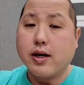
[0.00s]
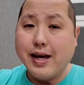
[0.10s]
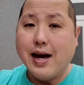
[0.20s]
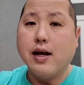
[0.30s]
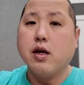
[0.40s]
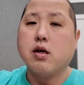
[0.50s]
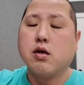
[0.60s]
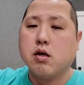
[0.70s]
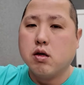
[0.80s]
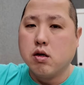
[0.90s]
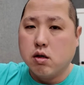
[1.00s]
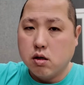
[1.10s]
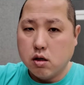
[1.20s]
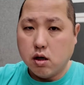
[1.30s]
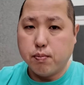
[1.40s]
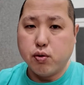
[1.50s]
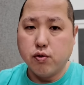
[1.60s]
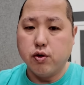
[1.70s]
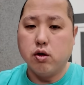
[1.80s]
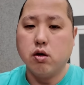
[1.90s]
get
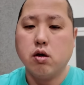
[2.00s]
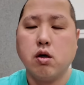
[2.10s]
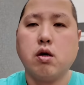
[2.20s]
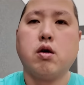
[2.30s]
approval.